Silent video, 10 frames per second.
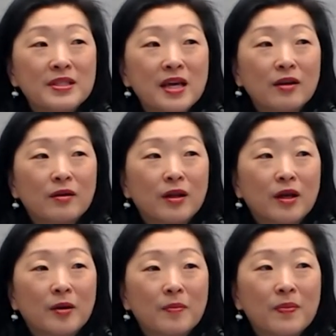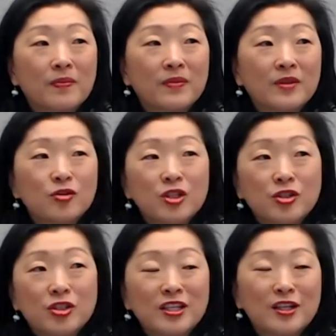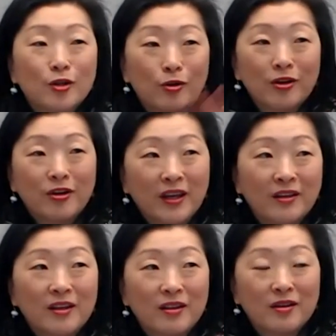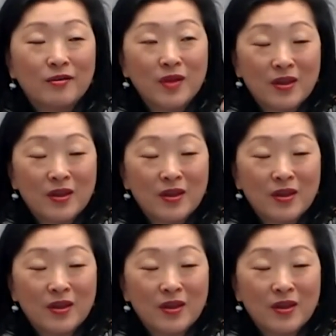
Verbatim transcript: Is that, um, you, do you just need to lower your hand in the,